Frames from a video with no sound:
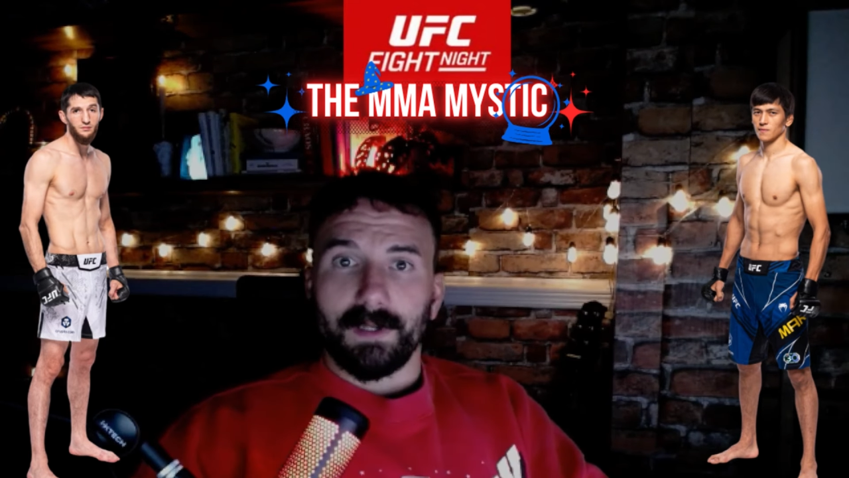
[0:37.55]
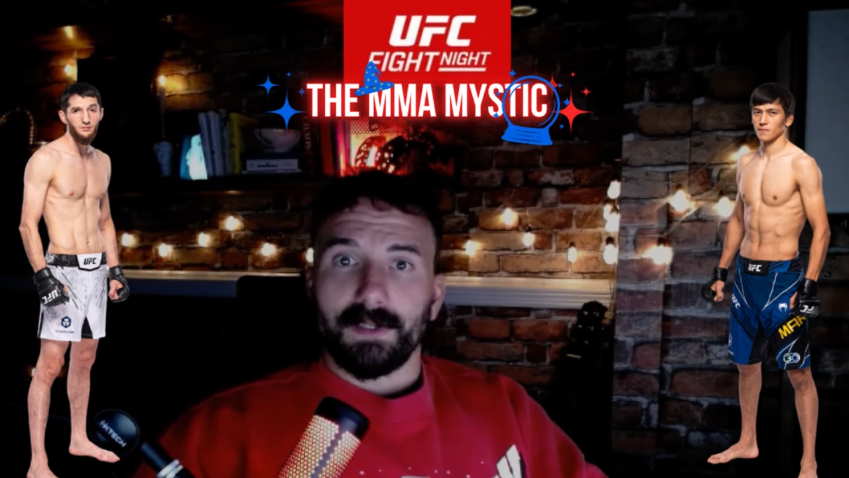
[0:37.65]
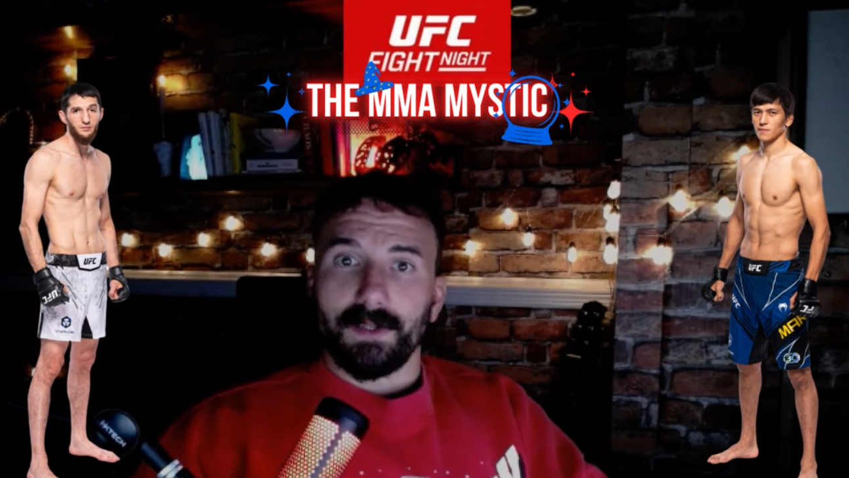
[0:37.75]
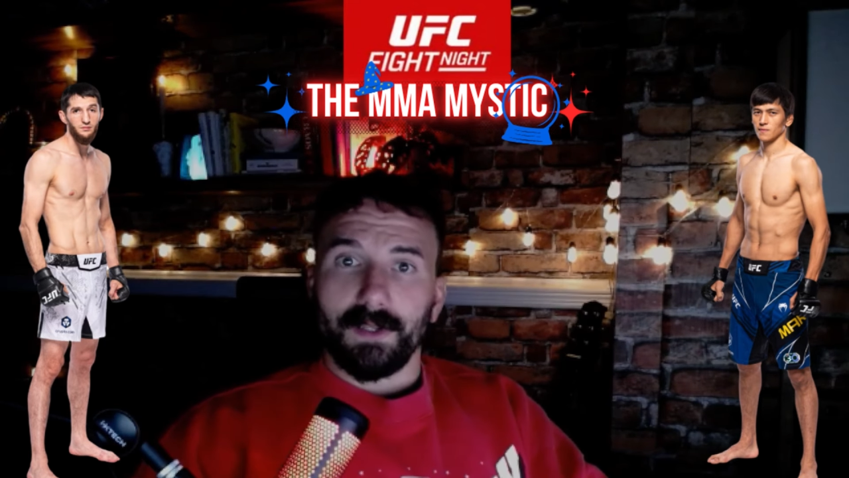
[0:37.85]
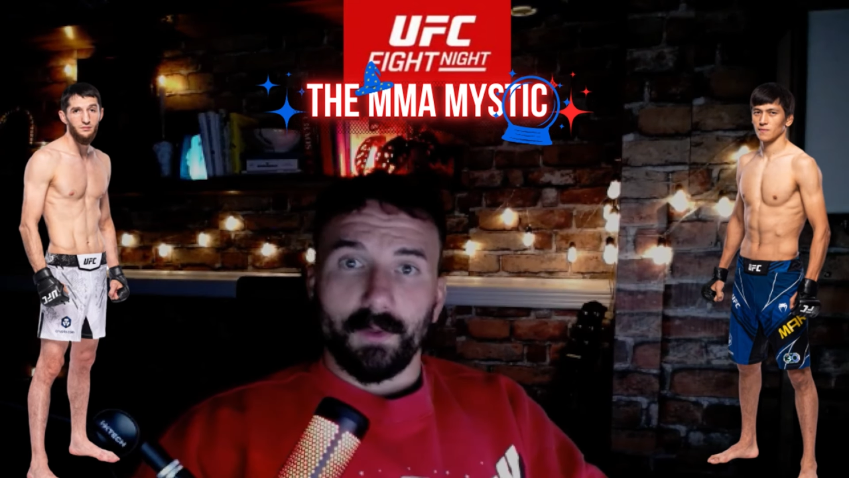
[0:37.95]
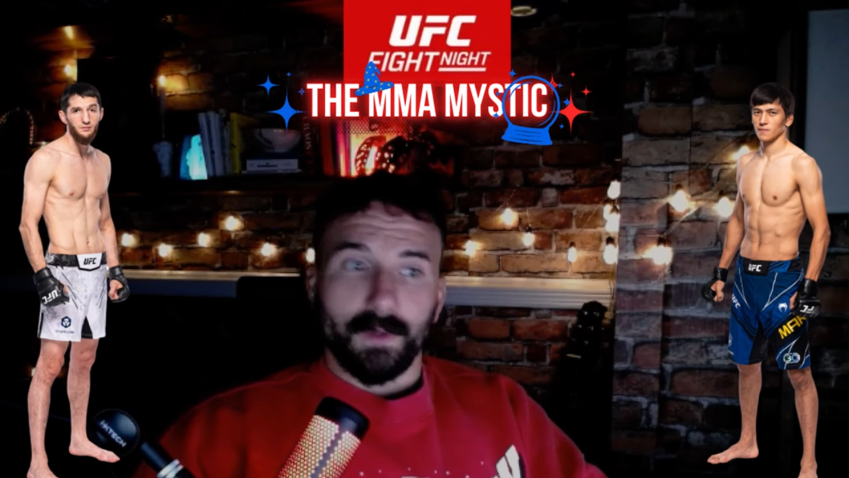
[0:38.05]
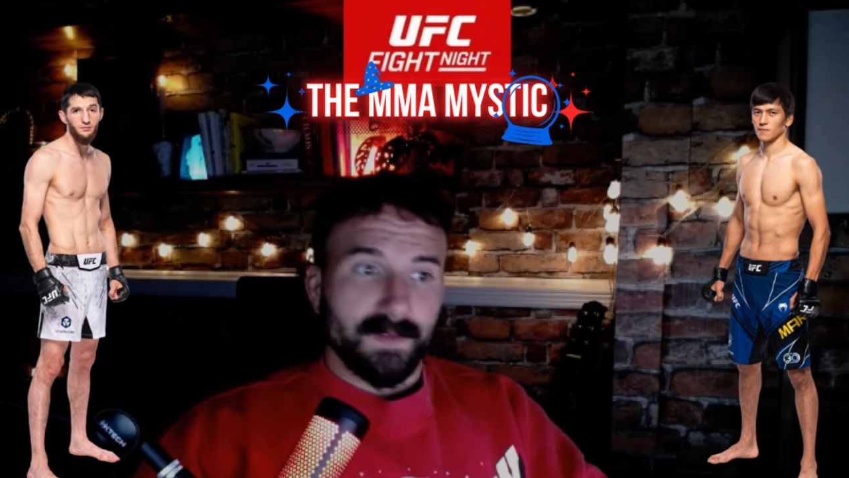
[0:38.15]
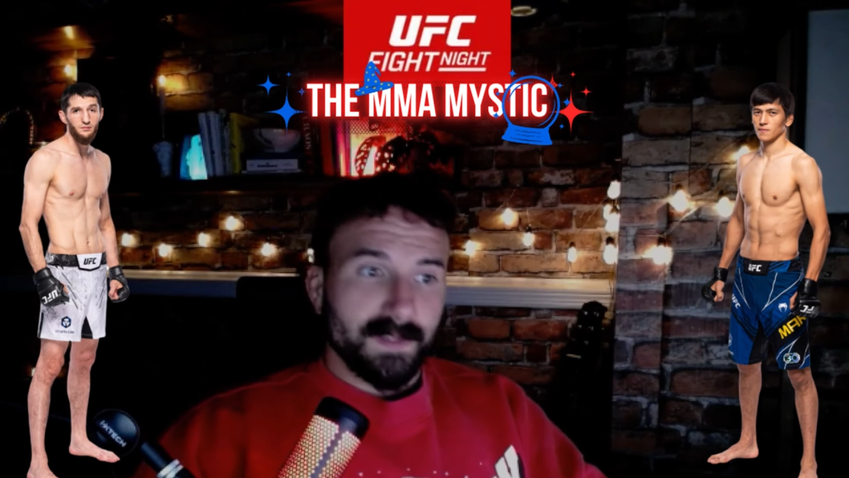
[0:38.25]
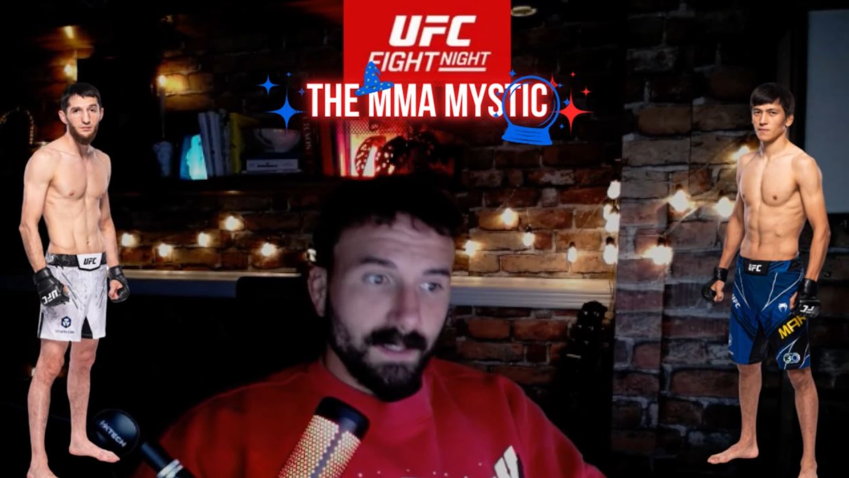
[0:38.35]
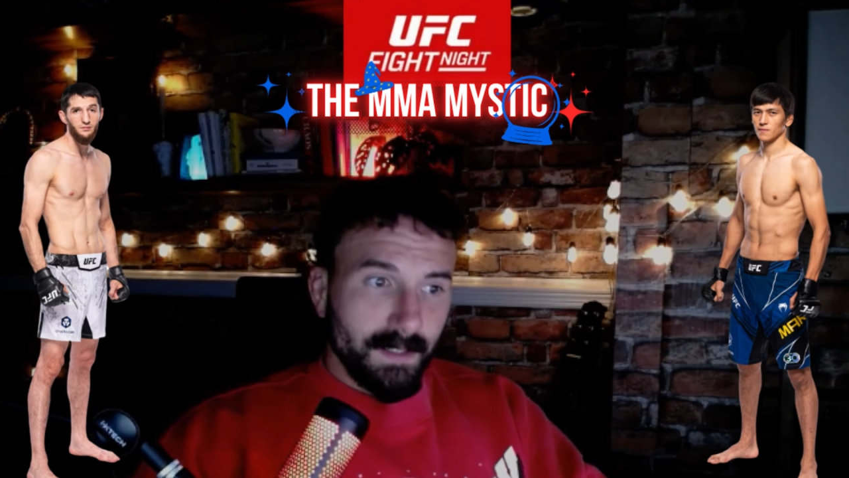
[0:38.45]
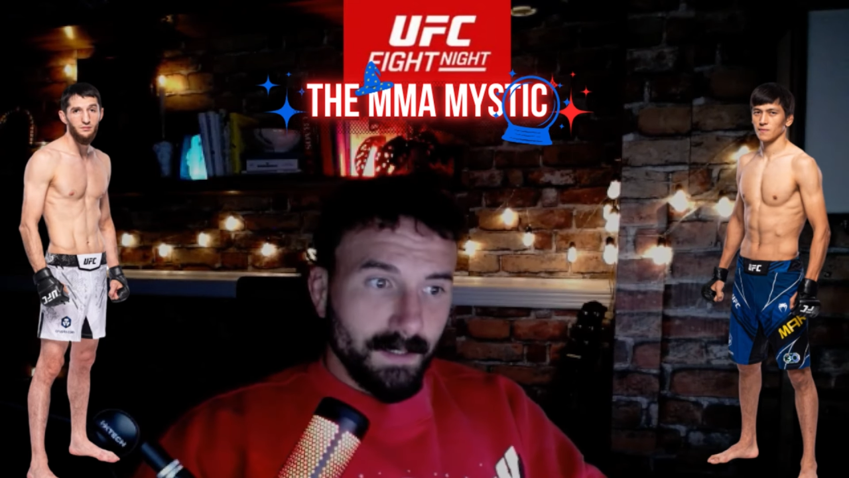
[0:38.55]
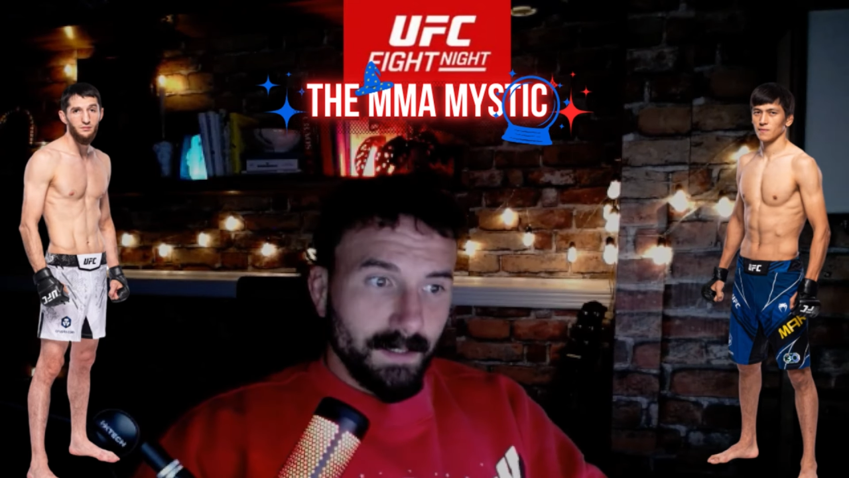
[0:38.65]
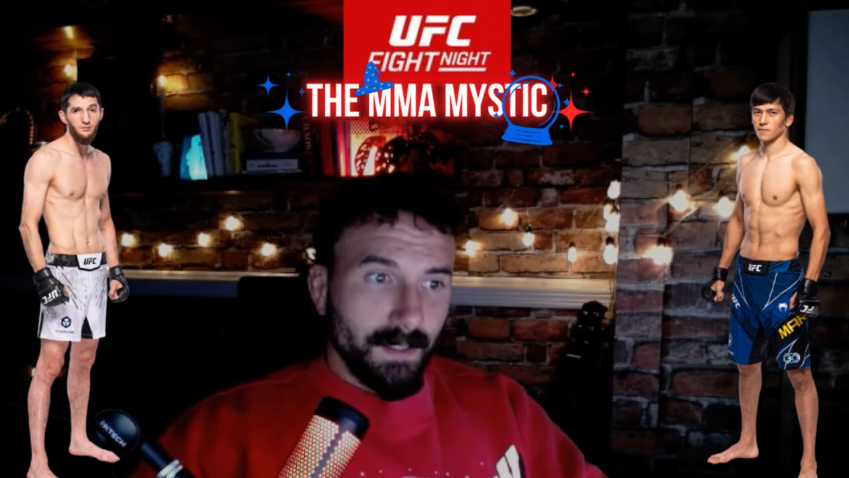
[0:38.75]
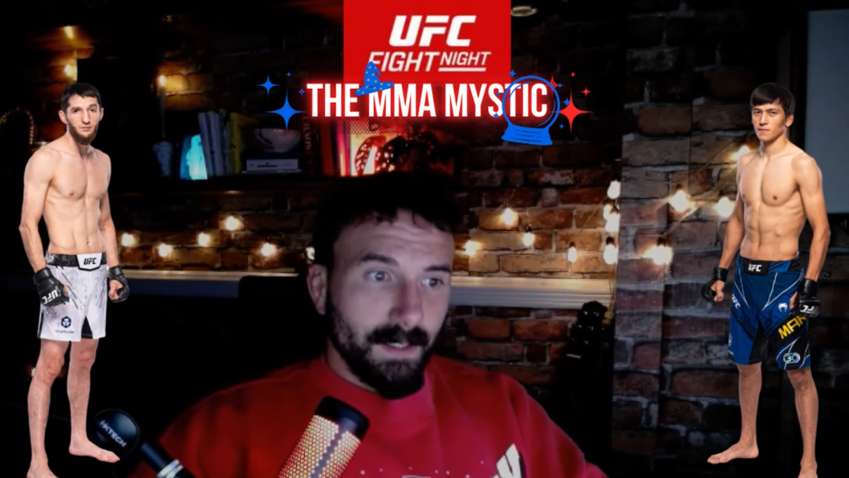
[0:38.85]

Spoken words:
to the UFC